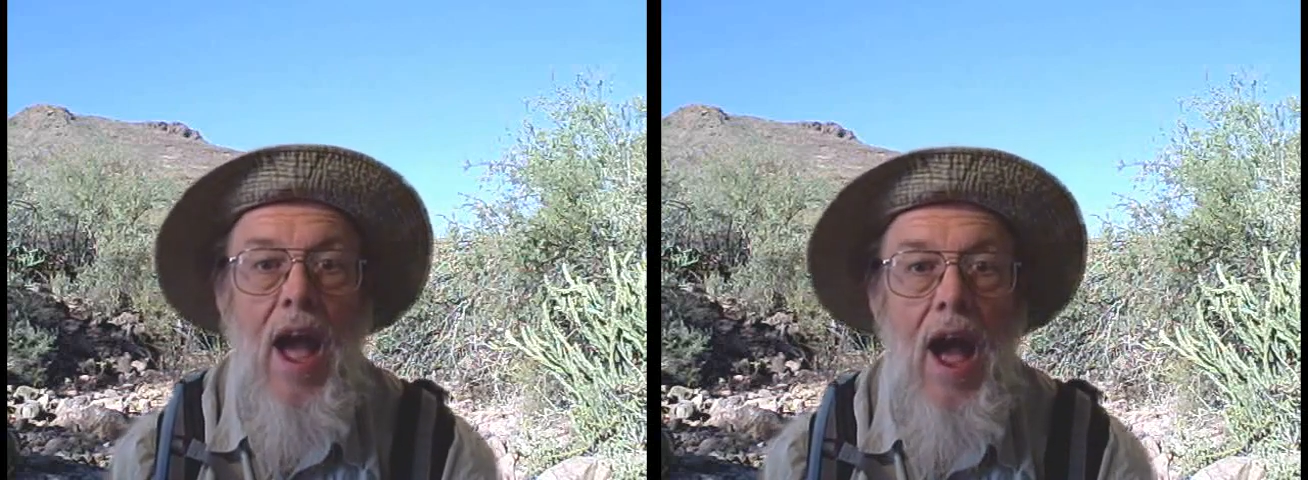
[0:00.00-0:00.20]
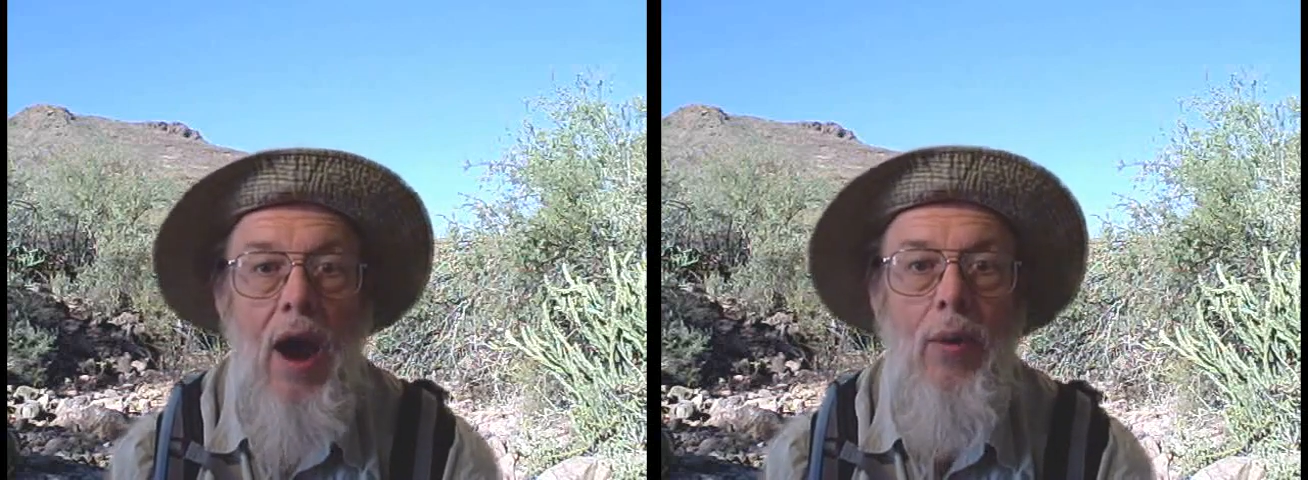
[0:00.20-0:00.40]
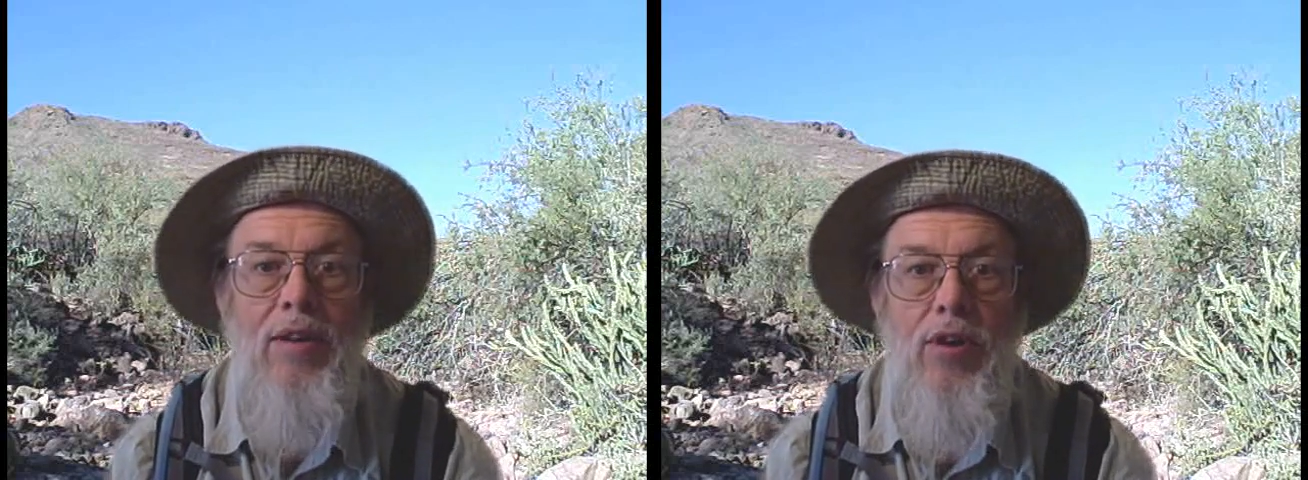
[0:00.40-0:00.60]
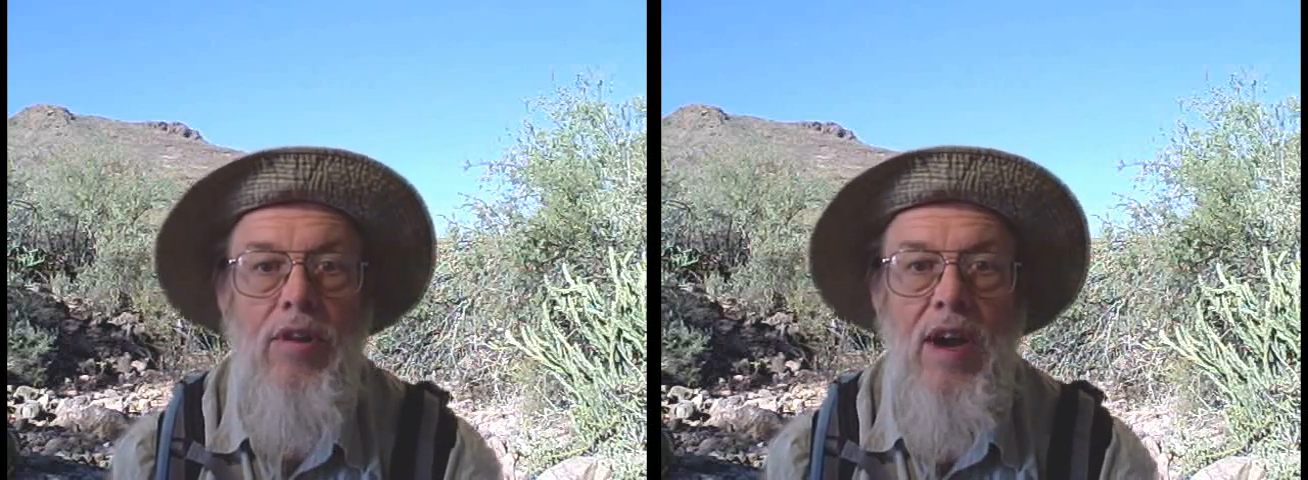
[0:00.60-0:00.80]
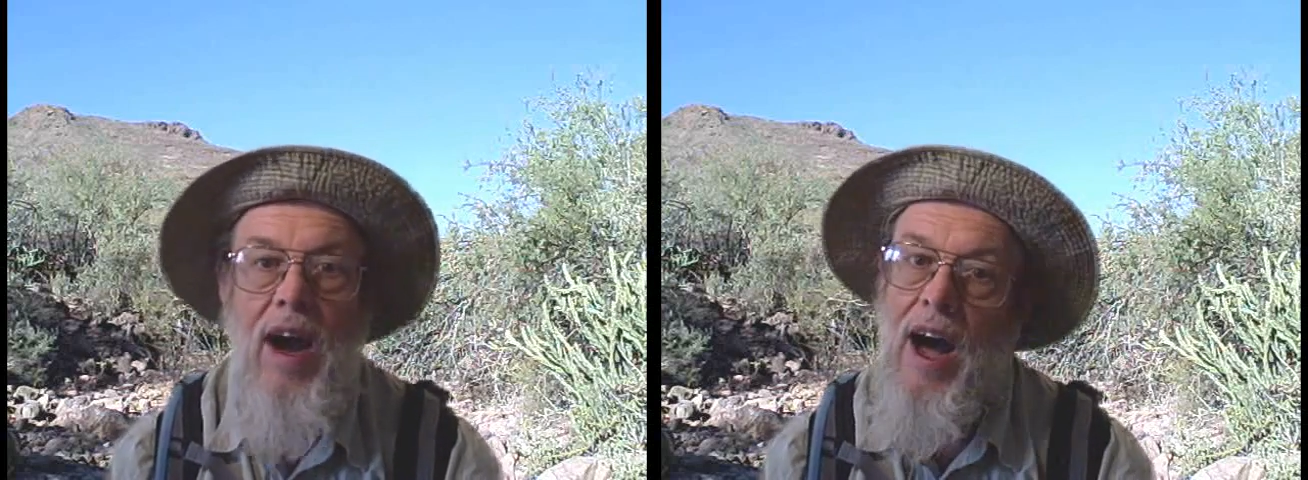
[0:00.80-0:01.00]
However,
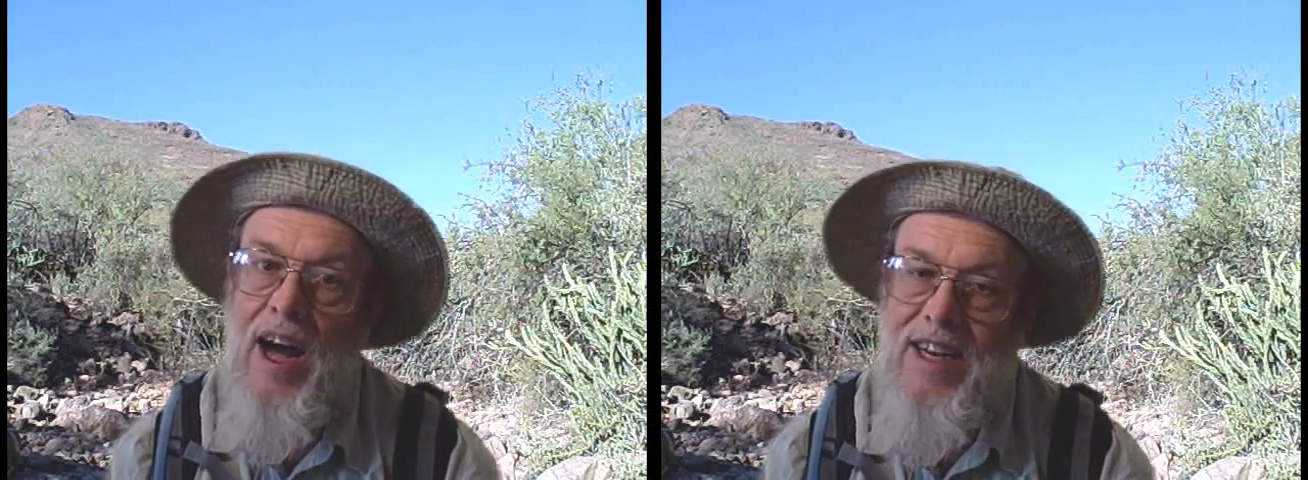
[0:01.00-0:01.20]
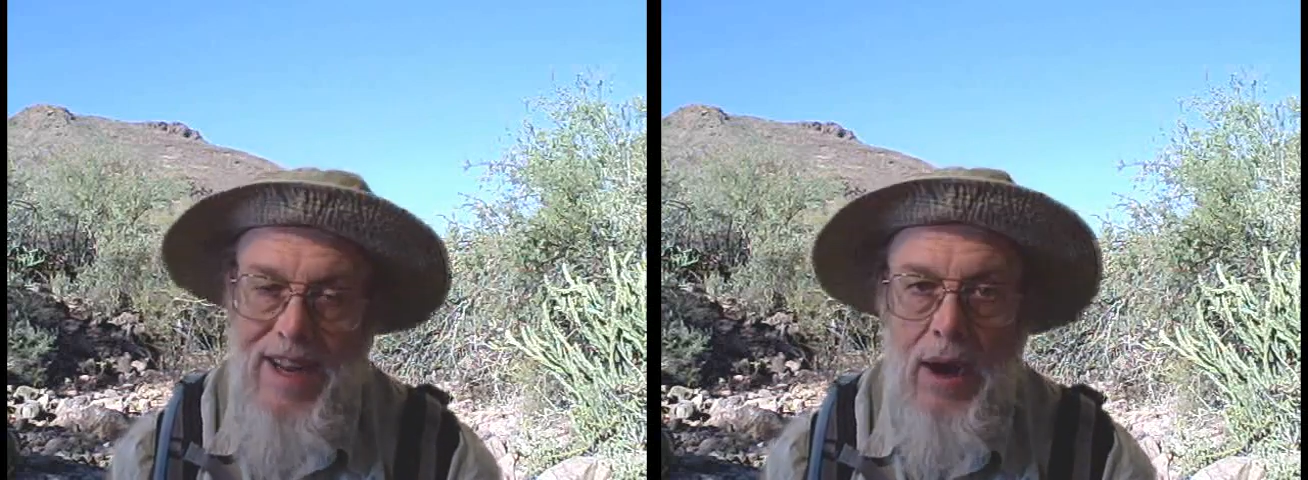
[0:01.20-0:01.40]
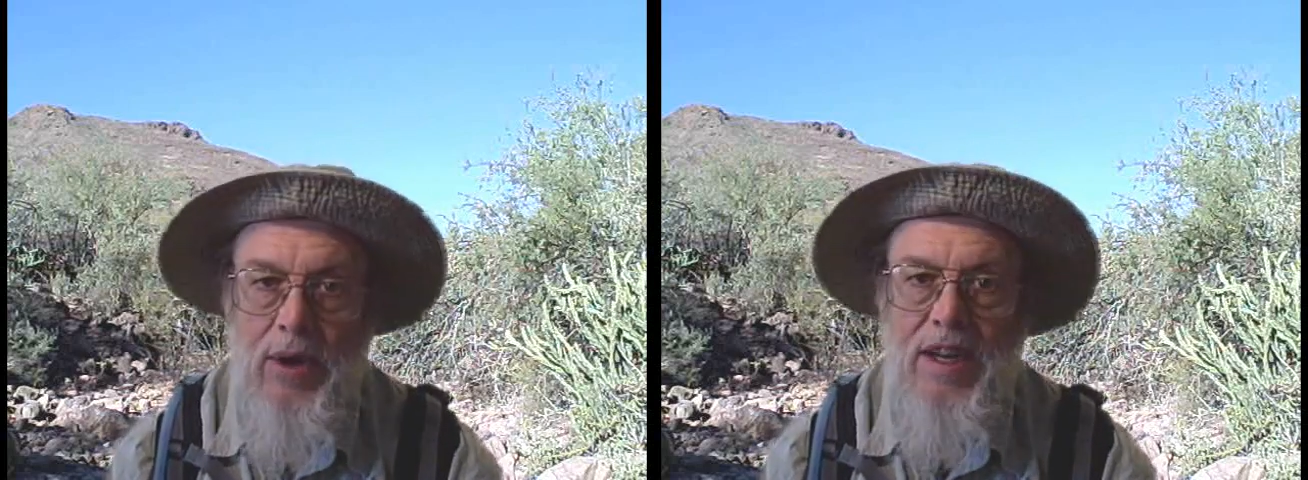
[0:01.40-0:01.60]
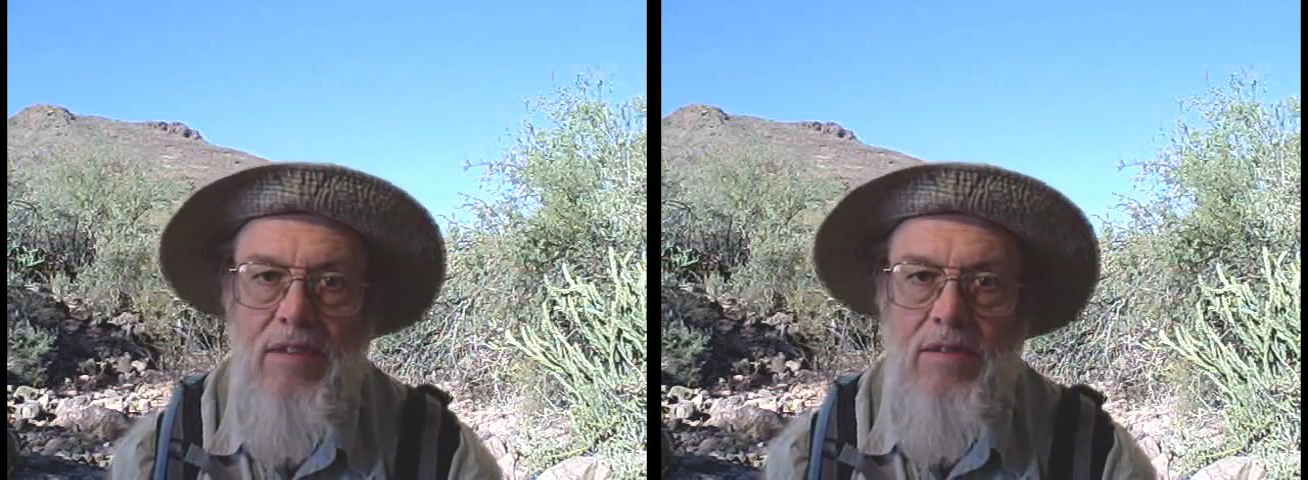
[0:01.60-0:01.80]
I doubt it.